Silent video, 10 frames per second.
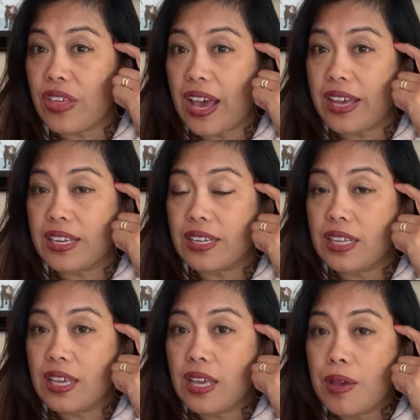that,
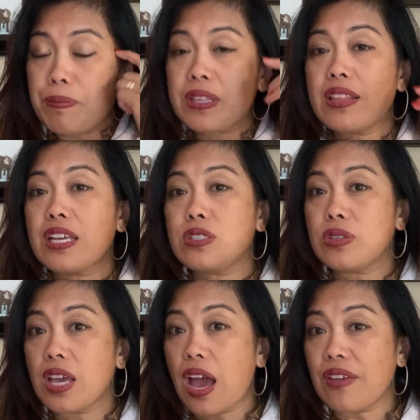but then they do
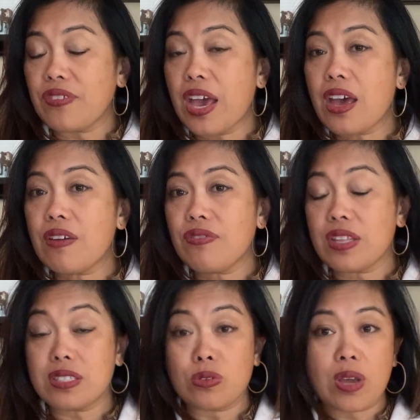the IVF, they
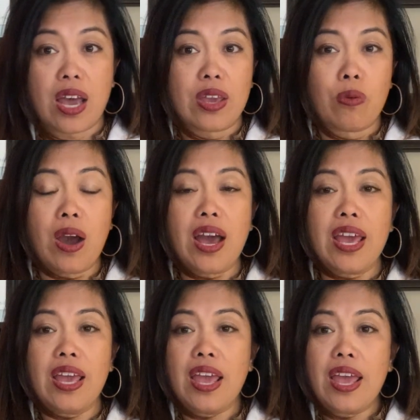do
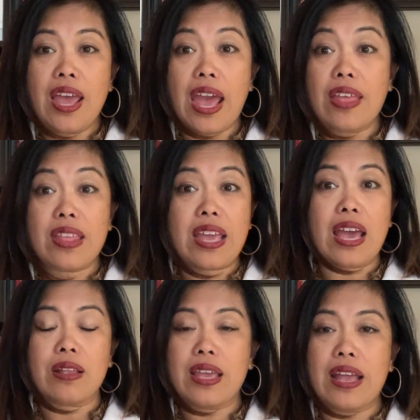IUI, and they
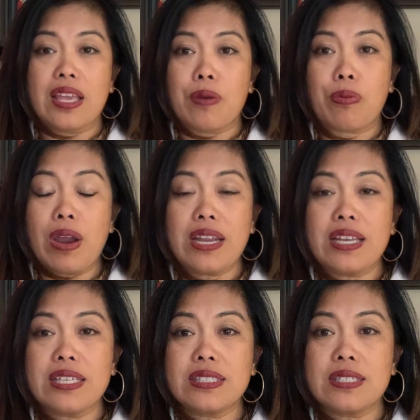can't get
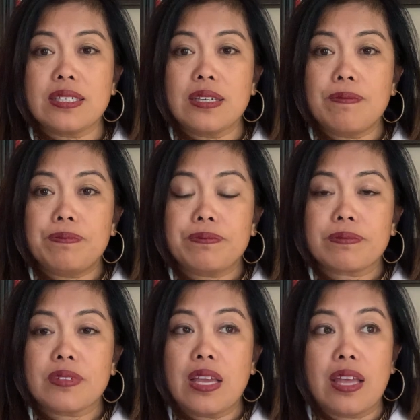pregnant.
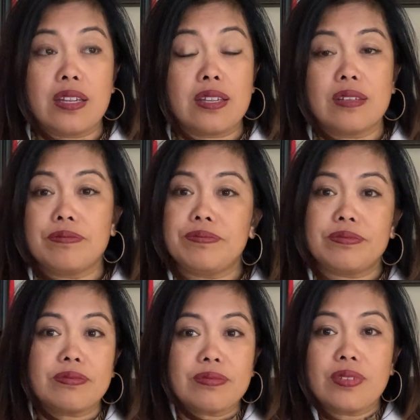And
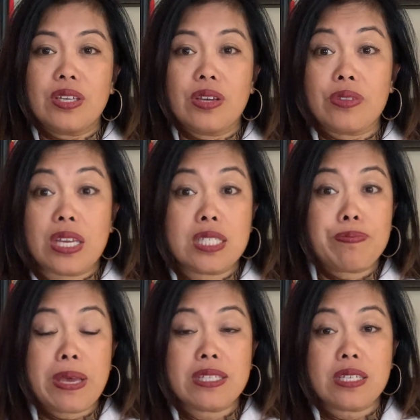they
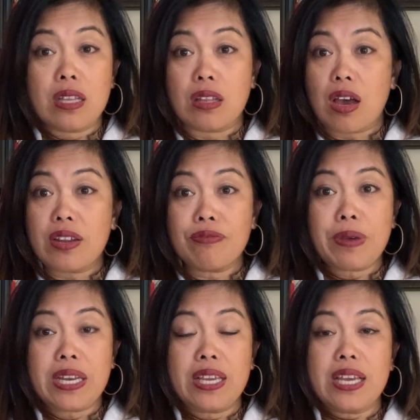spent a lot of
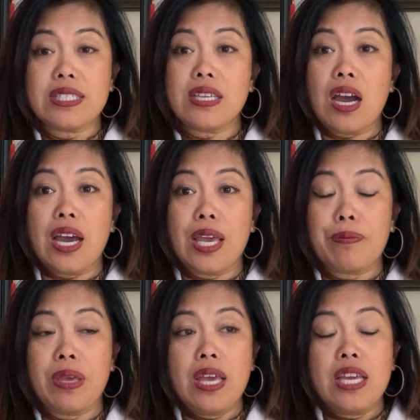money and
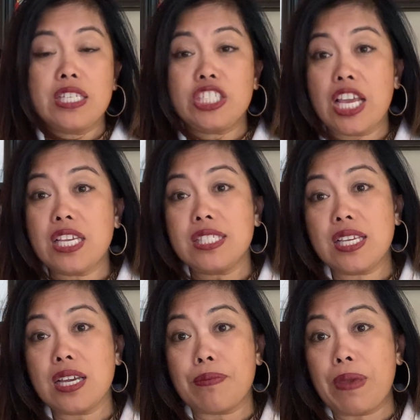time
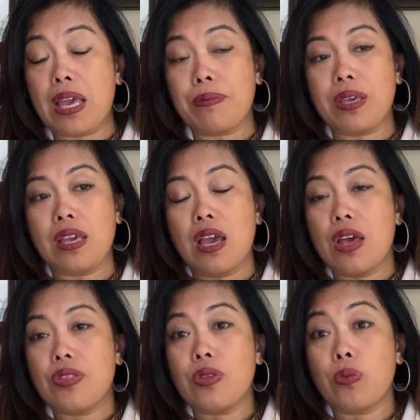chasing a baby
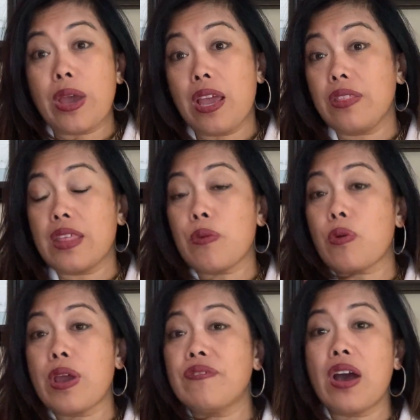the way they
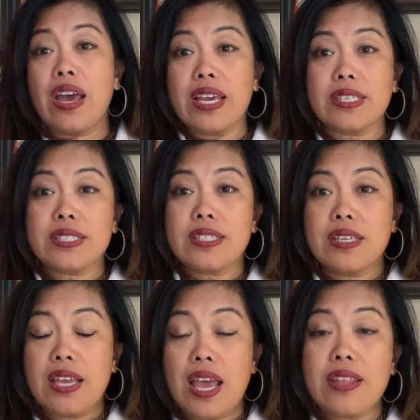were advised.
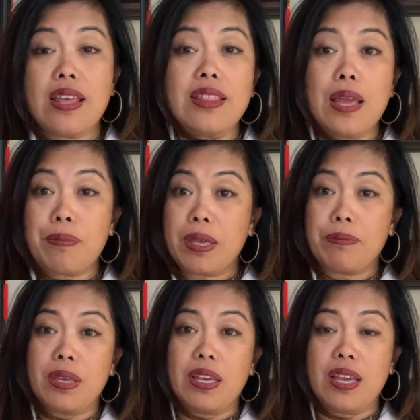And then they meet
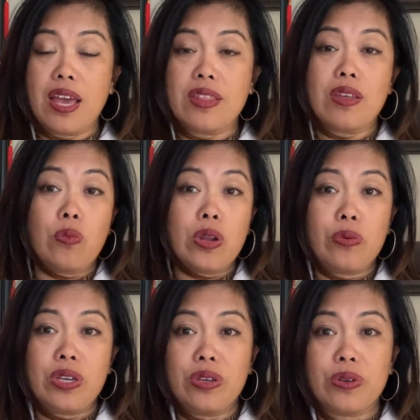me. And then what
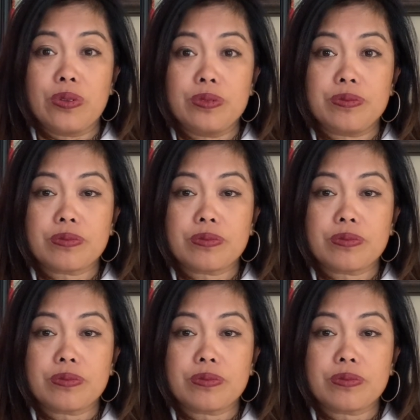do?